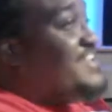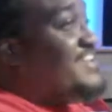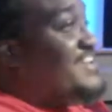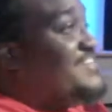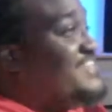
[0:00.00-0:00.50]

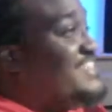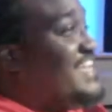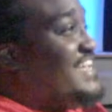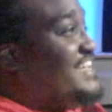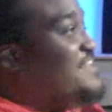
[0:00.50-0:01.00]
You know what I'm
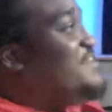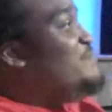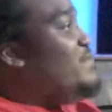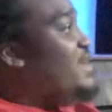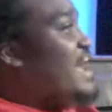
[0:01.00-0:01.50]
saying?
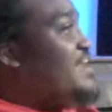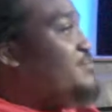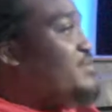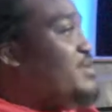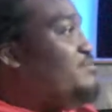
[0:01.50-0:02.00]

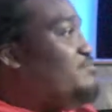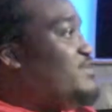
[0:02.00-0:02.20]
But